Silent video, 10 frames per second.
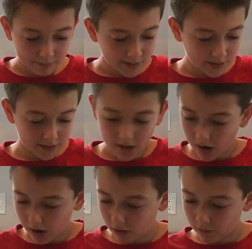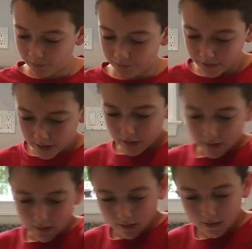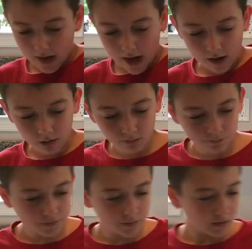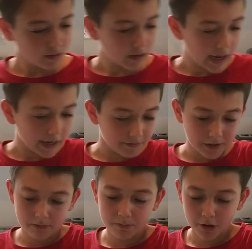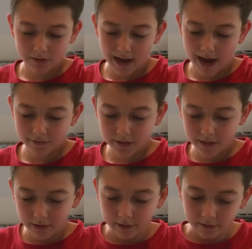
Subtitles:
So now I've done both halves of the